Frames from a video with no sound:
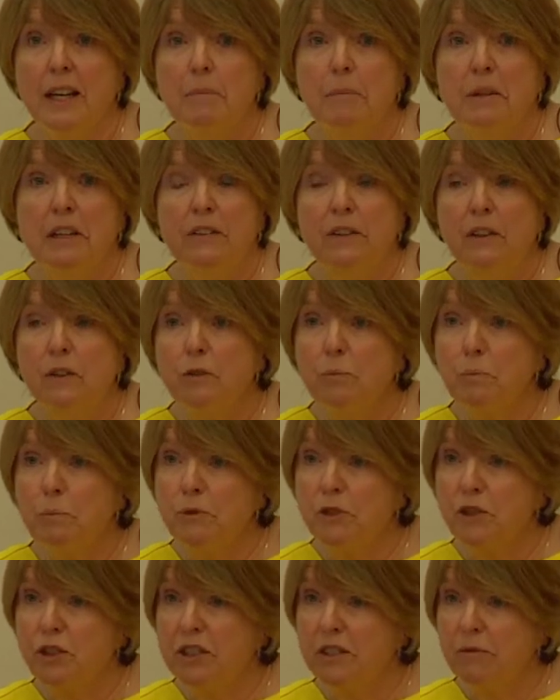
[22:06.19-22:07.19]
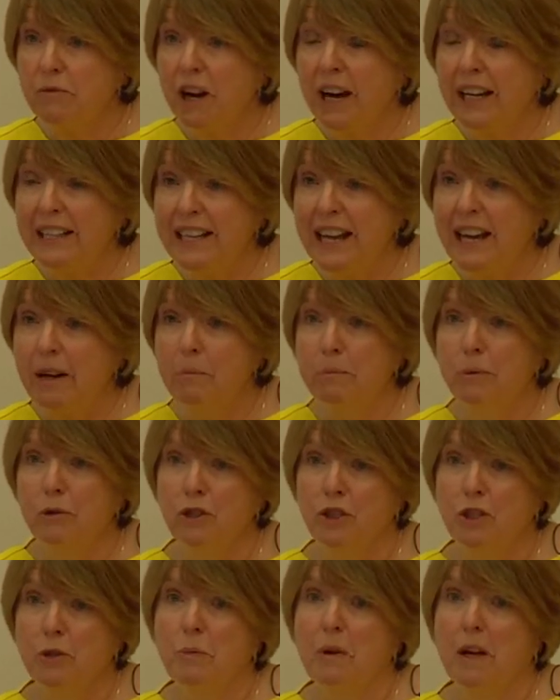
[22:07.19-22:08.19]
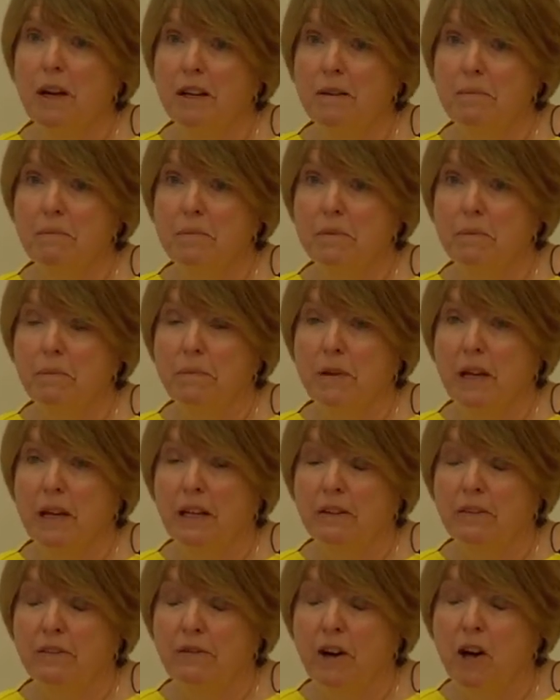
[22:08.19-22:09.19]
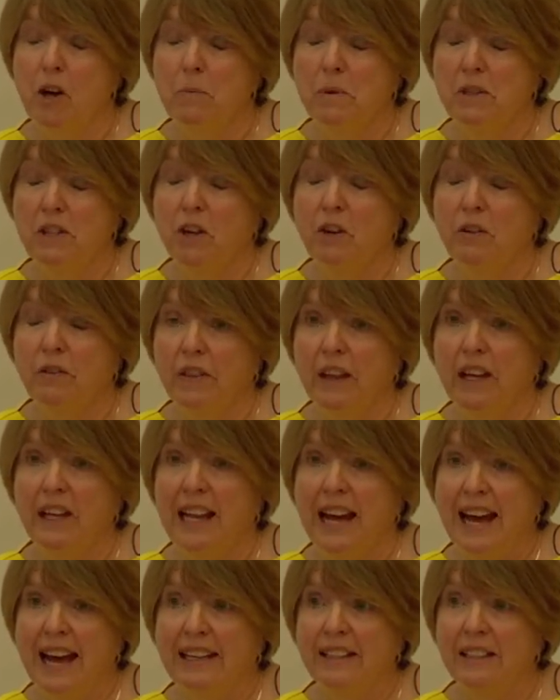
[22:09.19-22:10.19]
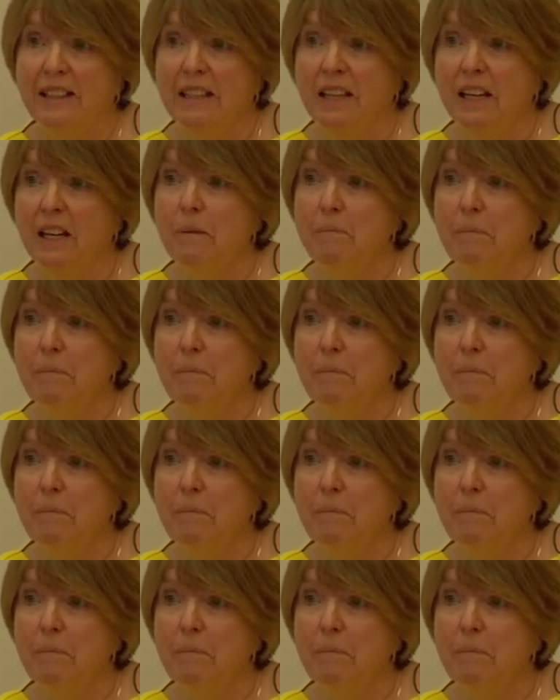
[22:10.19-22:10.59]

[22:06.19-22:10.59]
But if you right now push farmers off their land,